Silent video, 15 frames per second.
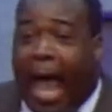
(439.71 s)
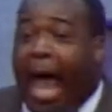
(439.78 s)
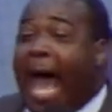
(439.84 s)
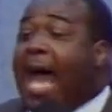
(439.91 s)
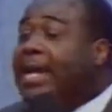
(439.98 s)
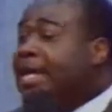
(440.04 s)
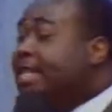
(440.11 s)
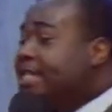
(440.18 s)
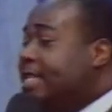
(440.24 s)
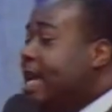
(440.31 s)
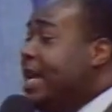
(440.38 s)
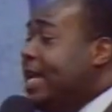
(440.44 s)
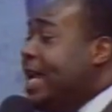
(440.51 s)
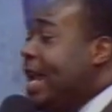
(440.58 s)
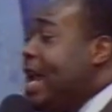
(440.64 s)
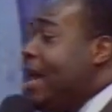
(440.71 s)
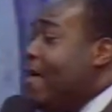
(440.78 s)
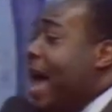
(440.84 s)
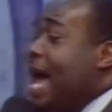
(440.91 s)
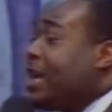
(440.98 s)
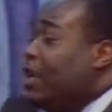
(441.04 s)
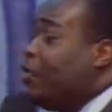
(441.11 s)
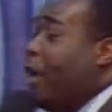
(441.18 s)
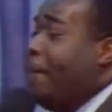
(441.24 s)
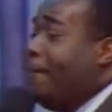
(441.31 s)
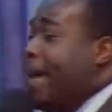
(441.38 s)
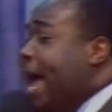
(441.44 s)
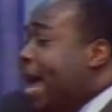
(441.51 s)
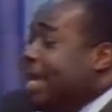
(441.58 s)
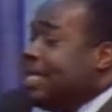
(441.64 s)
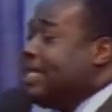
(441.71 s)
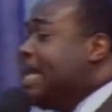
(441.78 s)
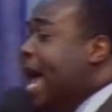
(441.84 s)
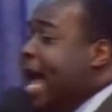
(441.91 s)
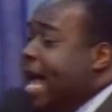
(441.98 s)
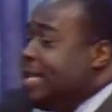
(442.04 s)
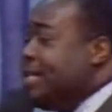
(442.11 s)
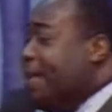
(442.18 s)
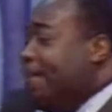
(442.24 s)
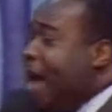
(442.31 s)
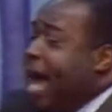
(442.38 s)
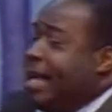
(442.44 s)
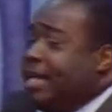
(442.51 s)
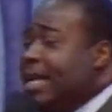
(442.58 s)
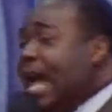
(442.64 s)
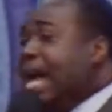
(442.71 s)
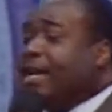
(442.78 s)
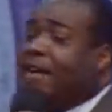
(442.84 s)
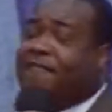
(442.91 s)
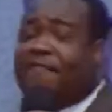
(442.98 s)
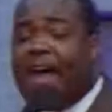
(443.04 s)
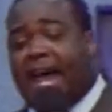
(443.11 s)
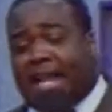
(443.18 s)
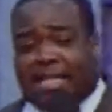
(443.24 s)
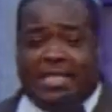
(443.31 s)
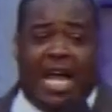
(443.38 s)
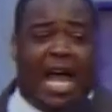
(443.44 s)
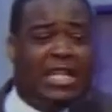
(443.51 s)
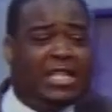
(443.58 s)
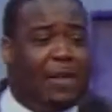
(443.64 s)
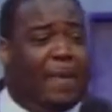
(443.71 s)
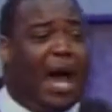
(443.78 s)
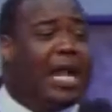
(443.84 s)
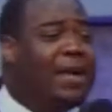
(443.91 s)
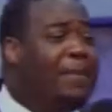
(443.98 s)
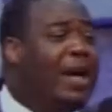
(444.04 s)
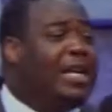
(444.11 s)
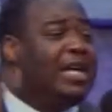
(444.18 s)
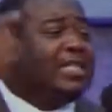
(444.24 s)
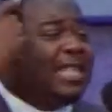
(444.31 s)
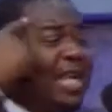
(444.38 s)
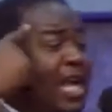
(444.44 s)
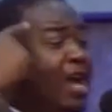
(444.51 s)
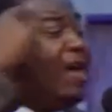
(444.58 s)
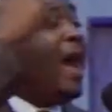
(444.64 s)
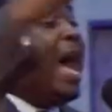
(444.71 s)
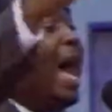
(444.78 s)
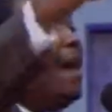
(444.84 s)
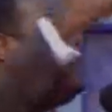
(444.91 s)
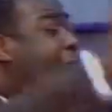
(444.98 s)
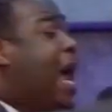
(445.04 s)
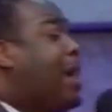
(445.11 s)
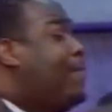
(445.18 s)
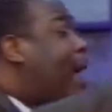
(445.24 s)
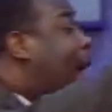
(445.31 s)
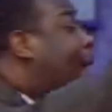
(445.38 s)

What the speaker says: I can sit here, I can romanticize about it, I can fantasize about it, but until I make my